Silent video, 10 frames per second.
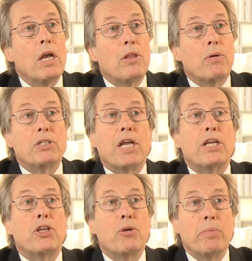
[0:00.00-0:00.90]
there is a
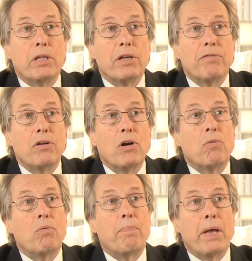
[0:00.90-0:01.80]
cumulative,
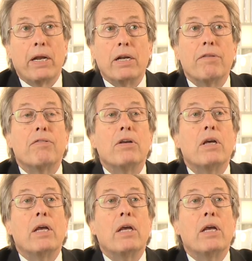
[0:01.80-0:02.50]
repetitive